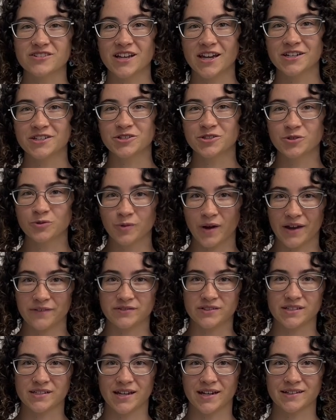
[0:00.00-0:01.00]
Gravitational wave
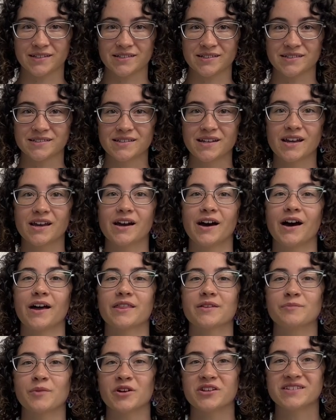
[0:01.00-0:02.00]
detectors are the
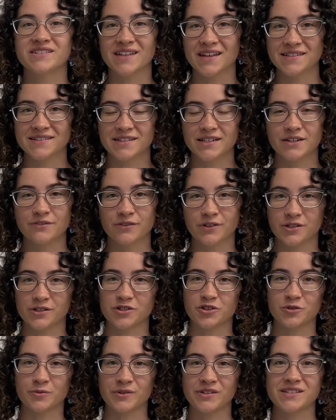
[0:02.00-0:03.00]
most sensitive
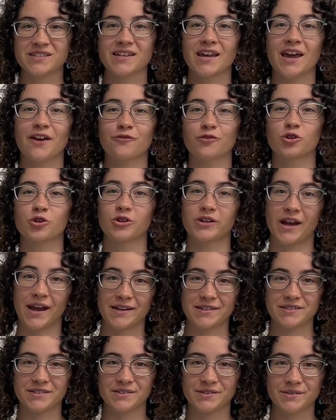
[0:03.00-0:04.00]
instruments ever
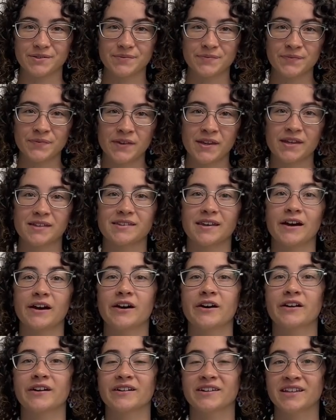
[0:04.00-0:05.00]
created. They are
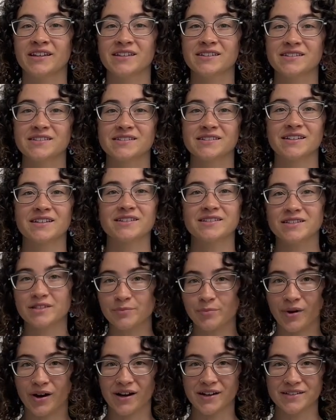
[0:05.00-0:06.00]
our ears into the
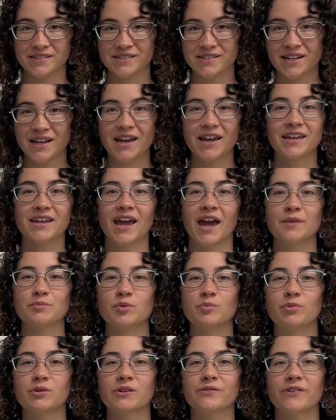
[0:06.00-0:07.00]
past,
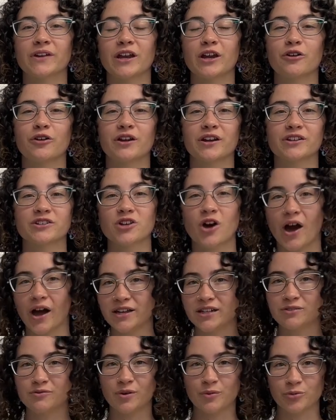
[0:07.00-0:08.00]
capable of hearing
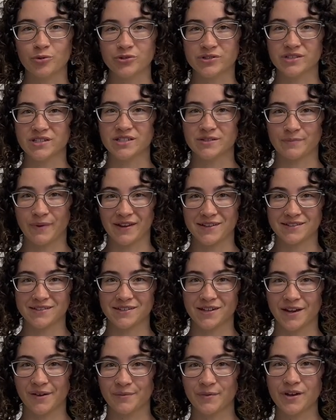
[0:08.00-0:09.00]
tiny ripples in
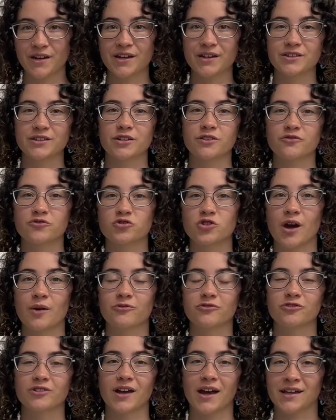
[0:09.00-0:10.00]
space-time that have
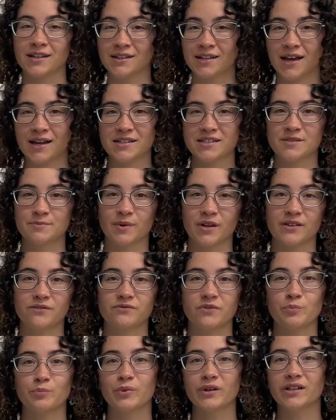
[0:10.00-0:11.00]
travelled at light speed for
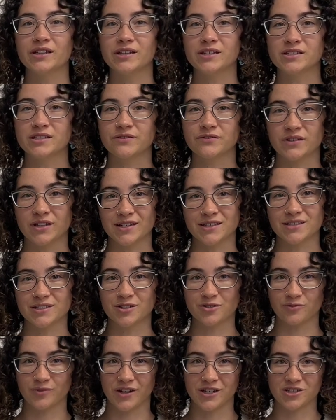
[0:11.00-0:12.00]
billions of years to
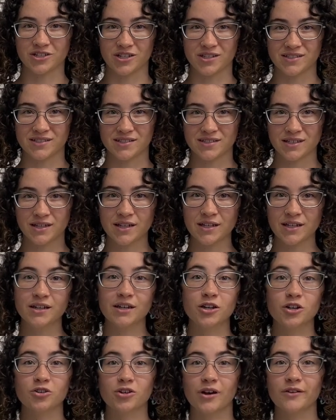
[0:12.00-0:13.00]
reach us.
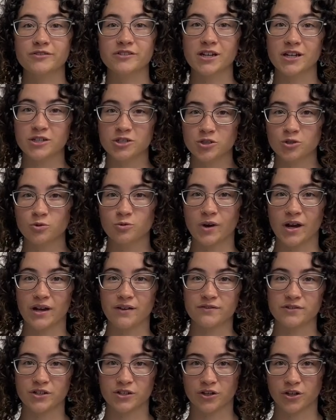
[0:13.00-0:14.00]
Gravitational
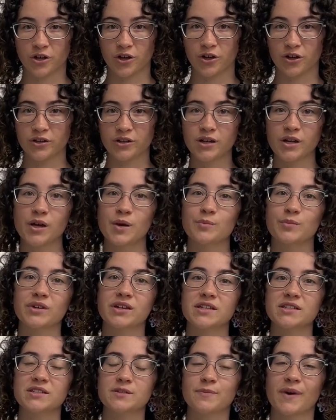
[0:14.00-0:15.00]
waves occur
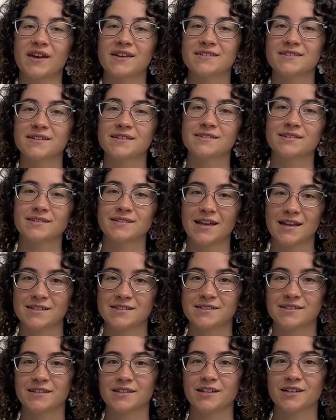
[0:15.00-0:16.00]
because space is
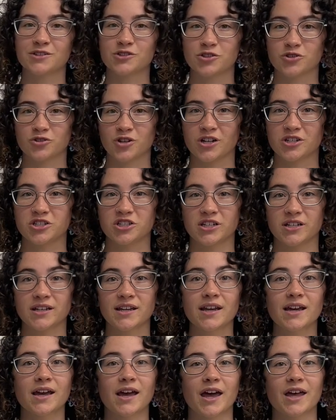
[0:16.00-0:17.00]
elastic and stretchy,
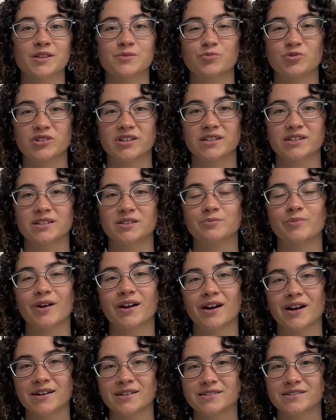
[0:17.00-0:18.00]
as predicted by
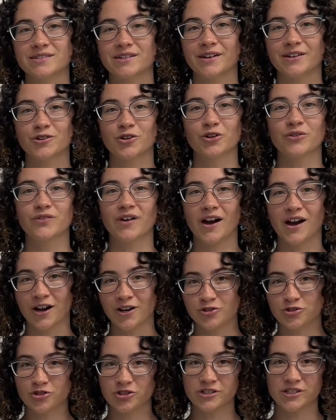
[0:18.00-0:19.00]
Einstein over
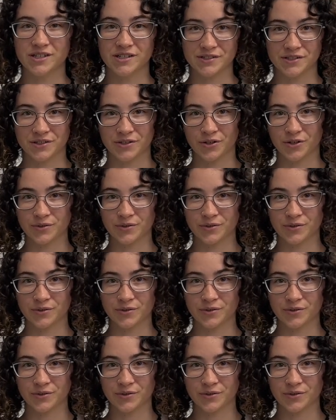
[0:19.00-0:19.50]
100 years ago.